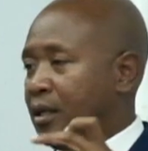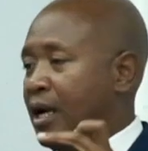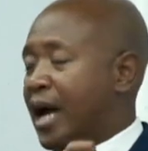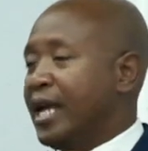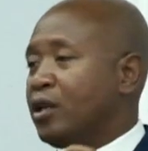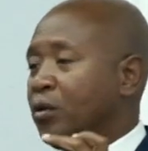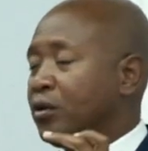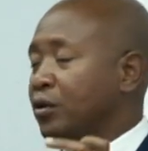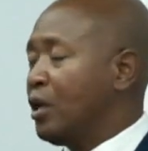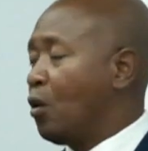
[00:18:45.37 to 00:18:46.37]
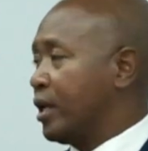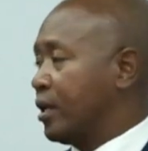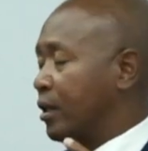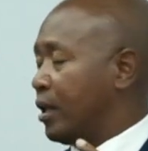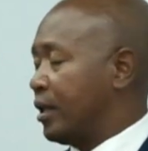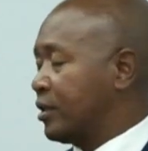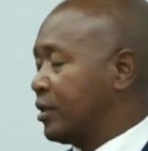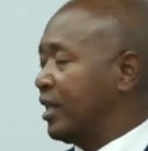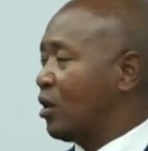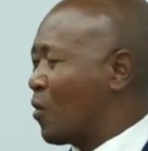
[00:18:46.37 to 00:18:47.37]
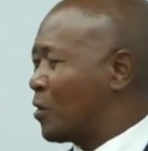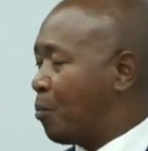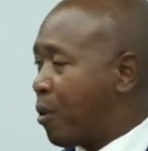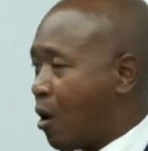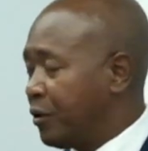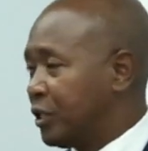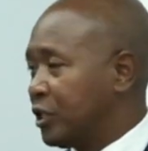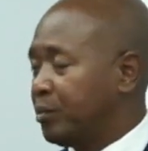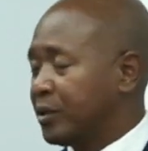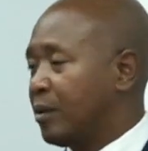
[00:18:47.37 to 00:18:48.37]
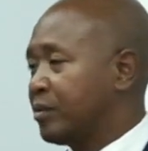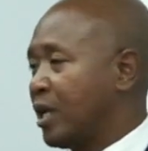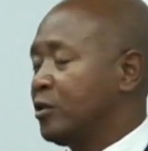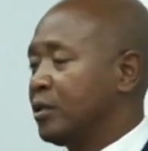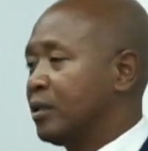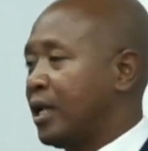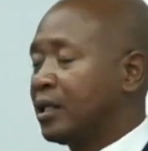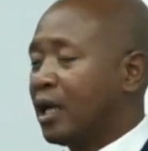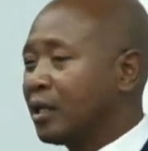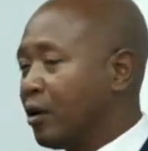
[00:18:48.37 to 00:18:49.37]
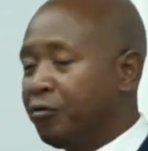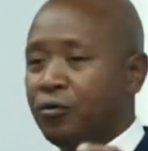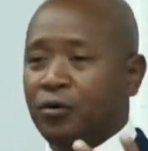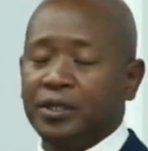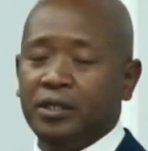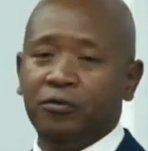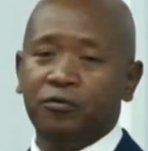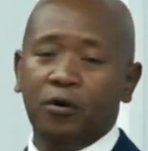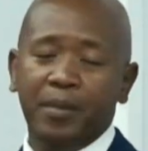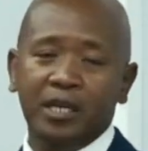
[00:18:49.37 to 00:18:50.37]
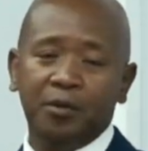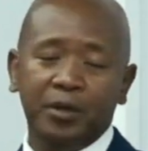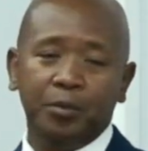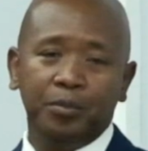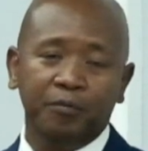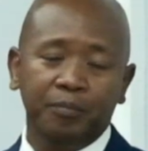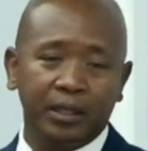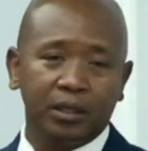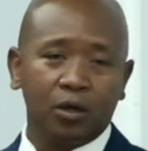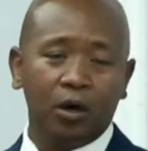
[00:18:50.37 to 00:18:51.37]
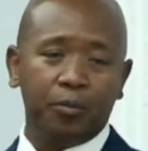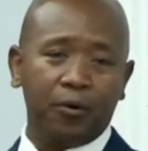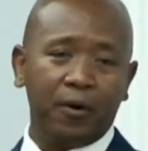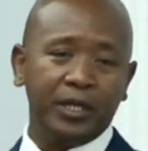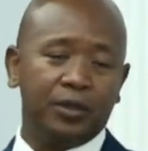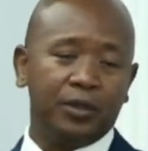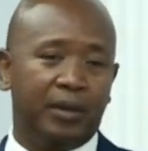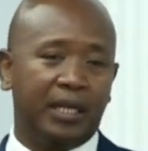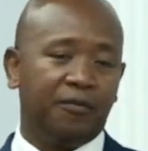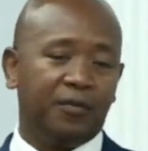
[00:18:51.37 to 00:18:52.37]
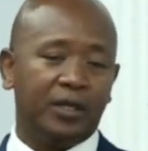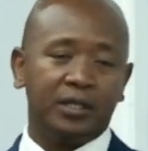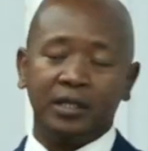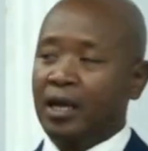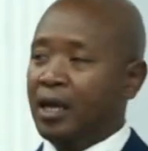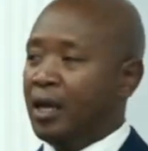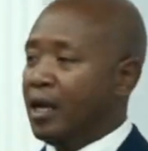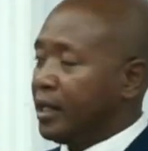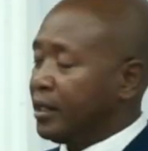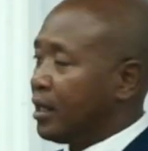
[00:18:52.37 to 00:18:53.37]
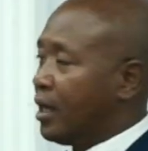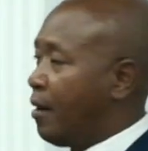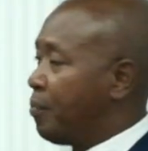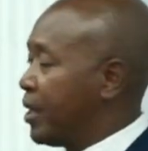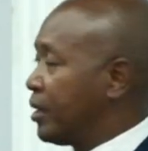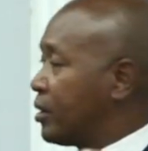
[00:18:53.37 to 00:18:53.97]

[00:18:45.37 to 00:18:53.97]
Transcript: I don't really want to uh, say the word partnership. Sometimes that's kind of confusing for many people, but collaborations, I believe, is it's a, it's a